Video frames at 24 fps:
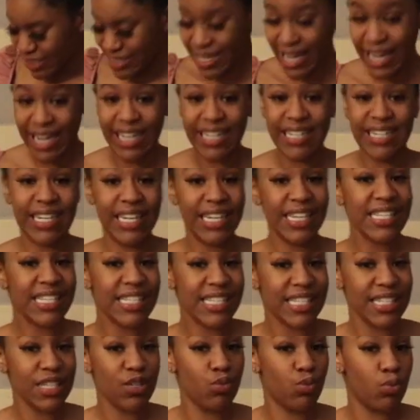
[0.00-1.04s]
like a
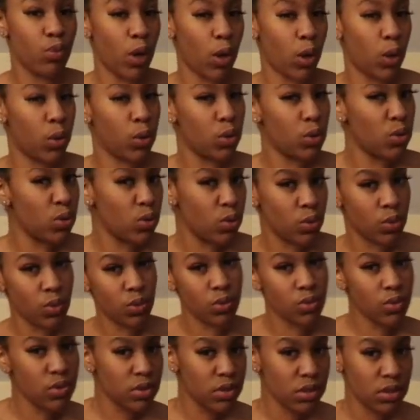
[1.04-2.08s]
dusty
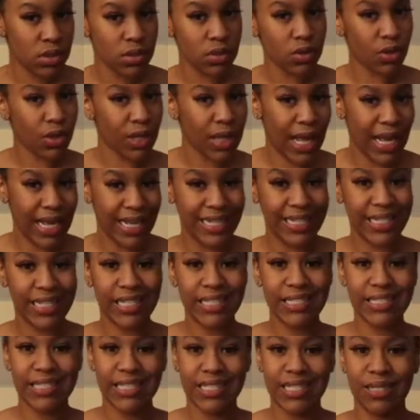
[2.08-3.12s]
rose or like a
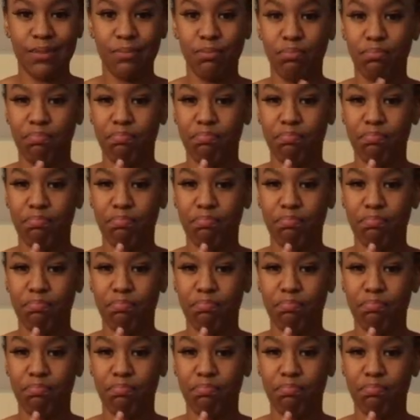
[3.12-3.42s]
dusty